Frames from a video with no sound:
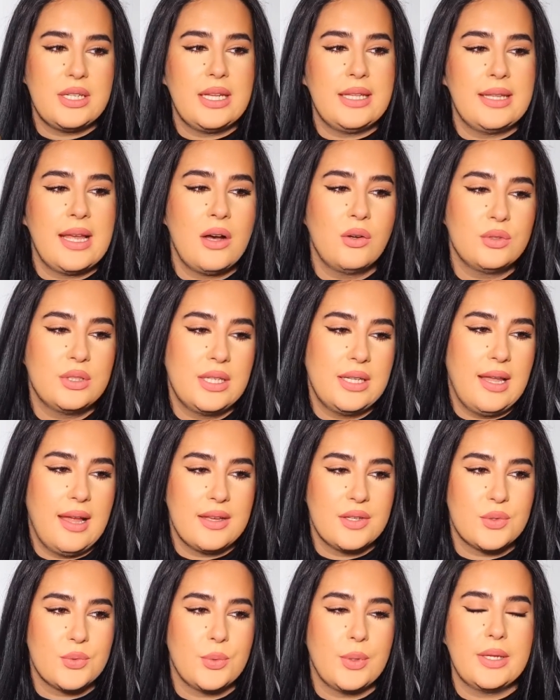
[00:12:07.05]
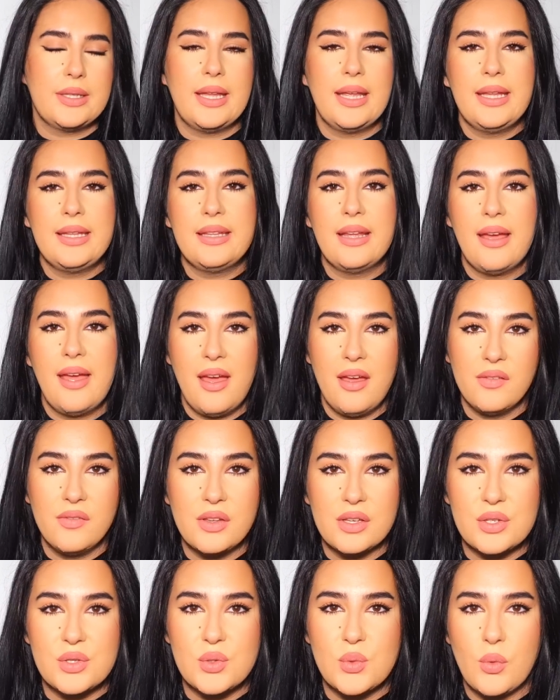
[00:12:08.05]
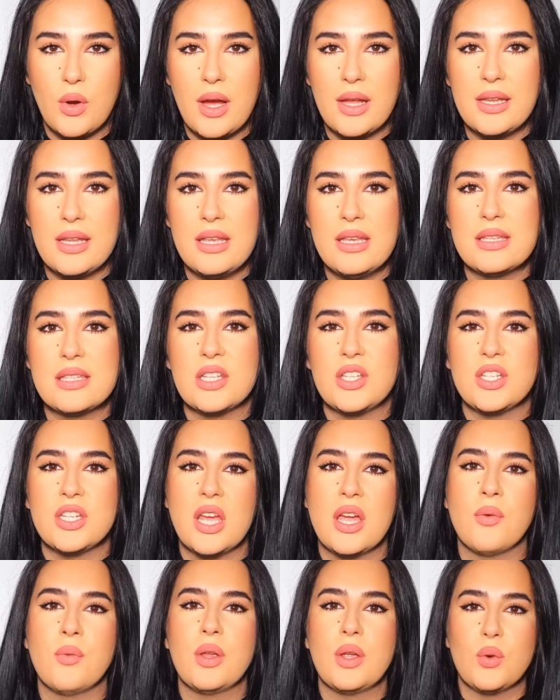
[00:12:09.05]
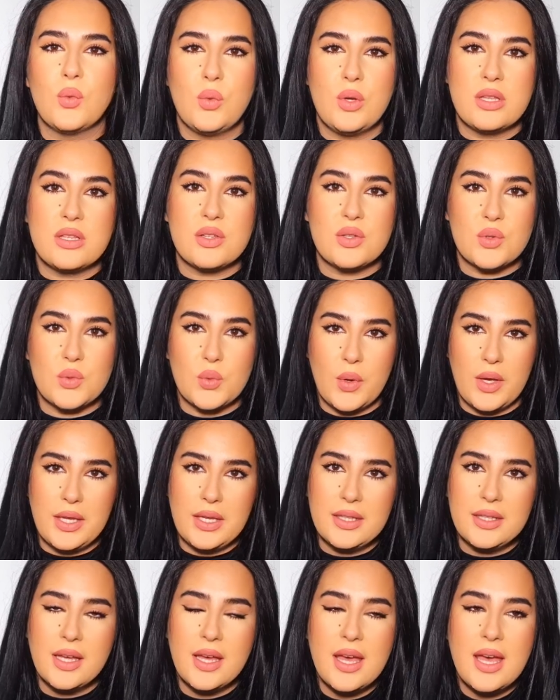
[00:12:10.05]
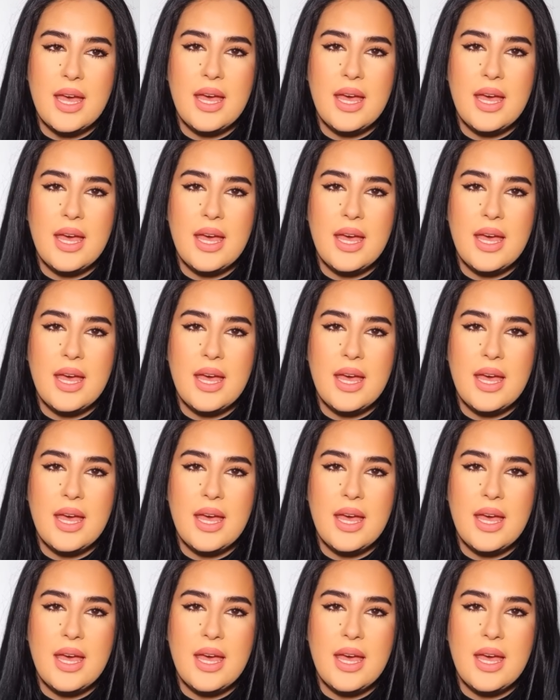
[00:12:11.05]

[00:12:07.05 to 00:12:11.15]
and now the last one and the heaviest one is cherry with suede.